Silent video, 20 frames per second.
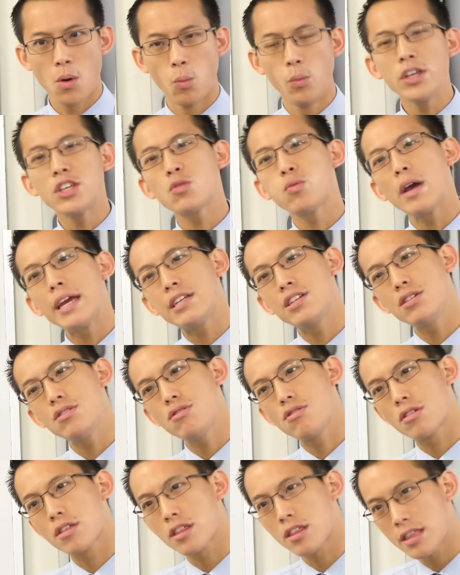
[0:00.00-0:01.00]
which way do
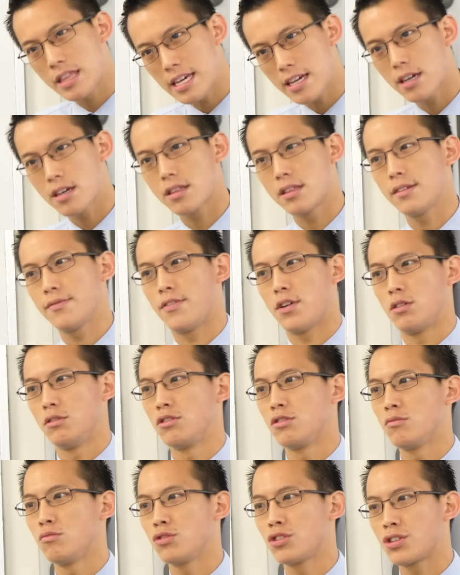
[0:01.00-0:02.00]
you think the
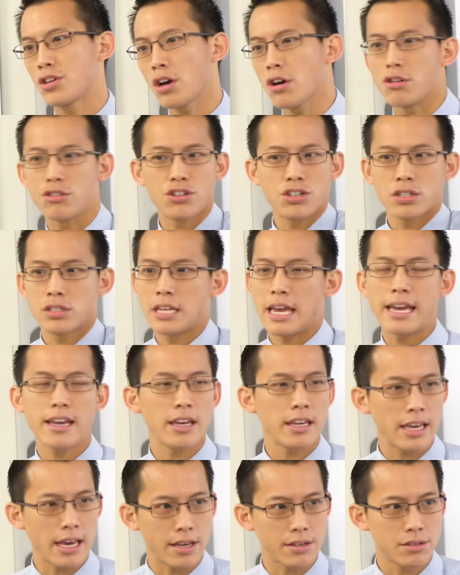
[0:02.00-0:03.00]
volume would go? Just take
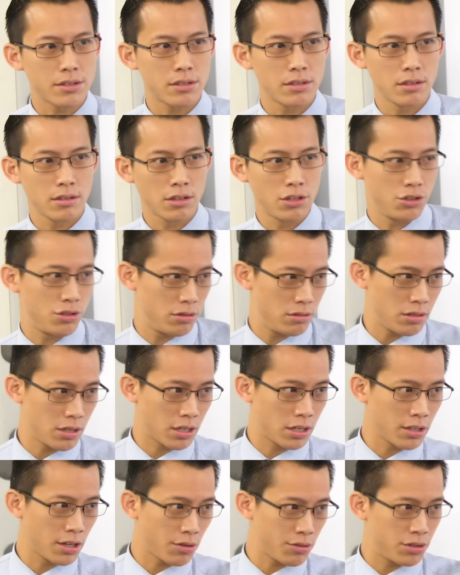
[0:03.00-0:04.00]
a guess, because you
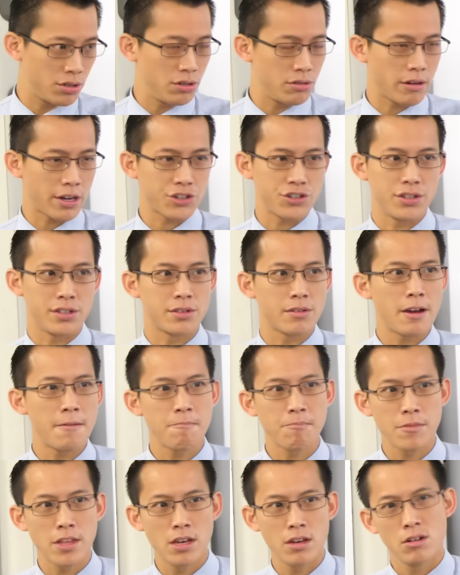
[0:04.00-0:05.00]
can go in two directions, right?
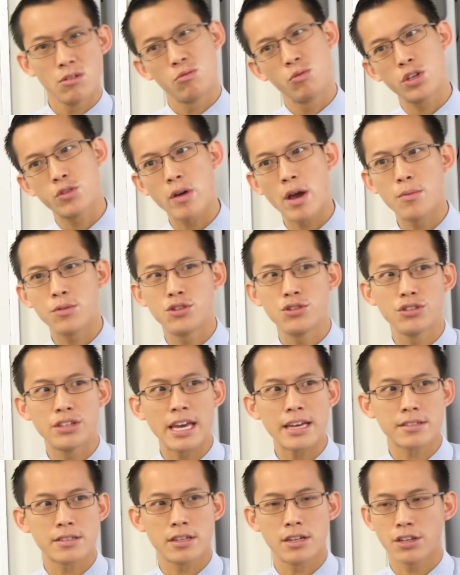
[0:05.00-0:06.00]
Which way would you
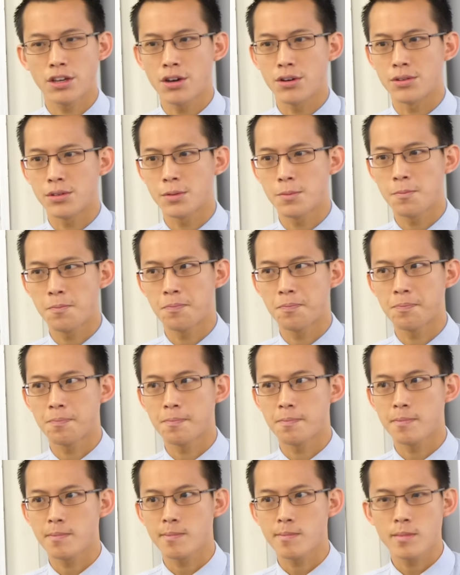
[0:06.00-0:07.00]
guess that it goes?
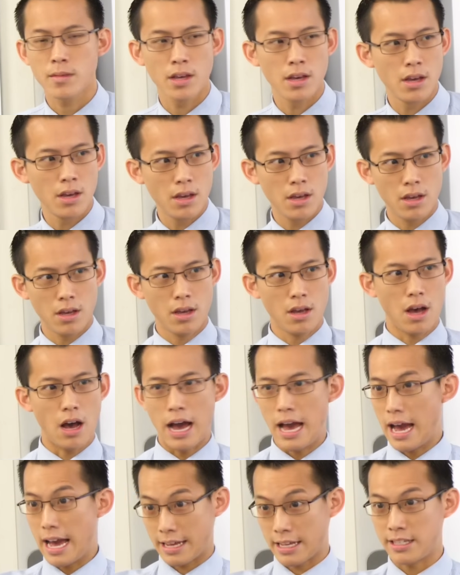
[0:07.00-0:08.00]

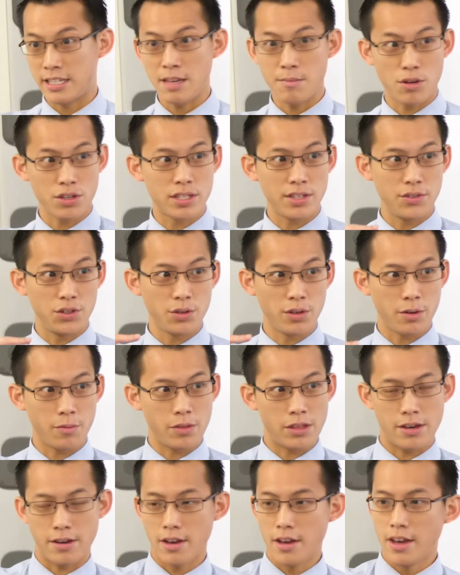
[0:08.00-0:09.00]
I, I can see most of you doing it
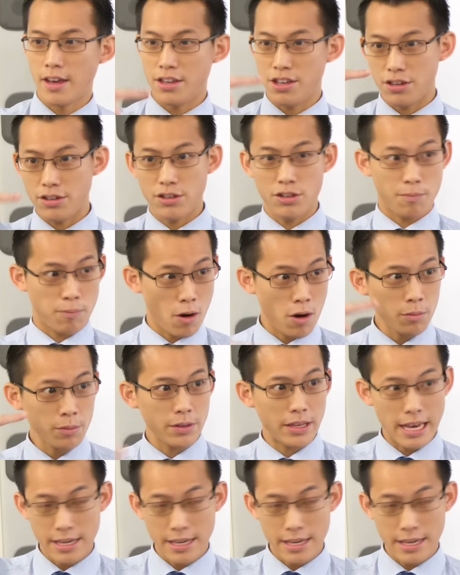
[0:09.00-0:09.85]
with you. You're probably